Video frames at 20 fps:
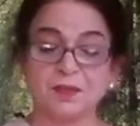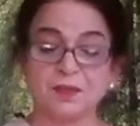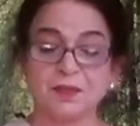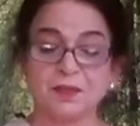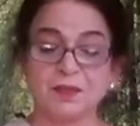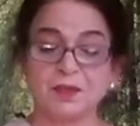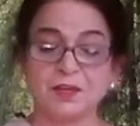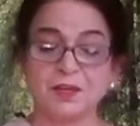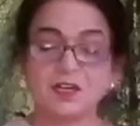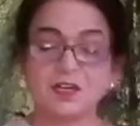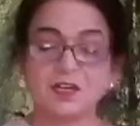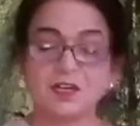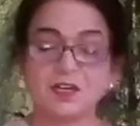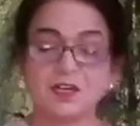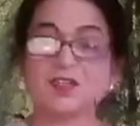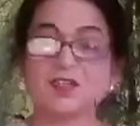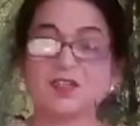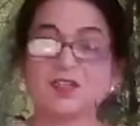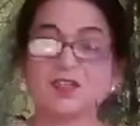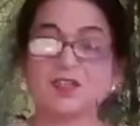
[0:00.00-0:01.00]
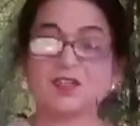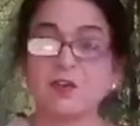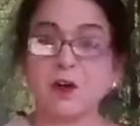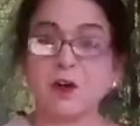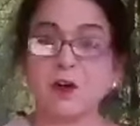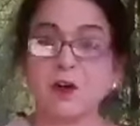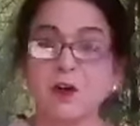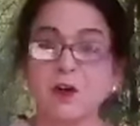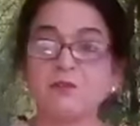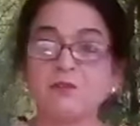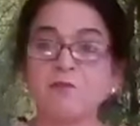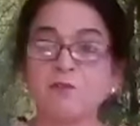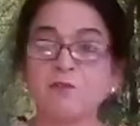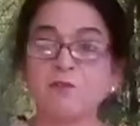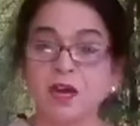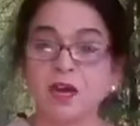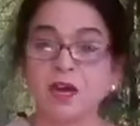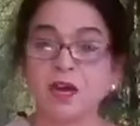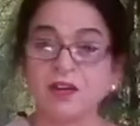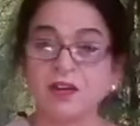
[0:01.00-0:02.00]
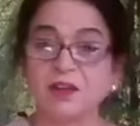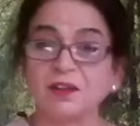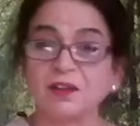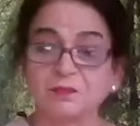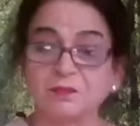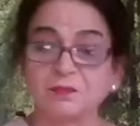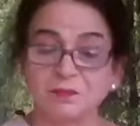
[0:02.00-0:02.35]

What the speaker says: it takes the form of vyan.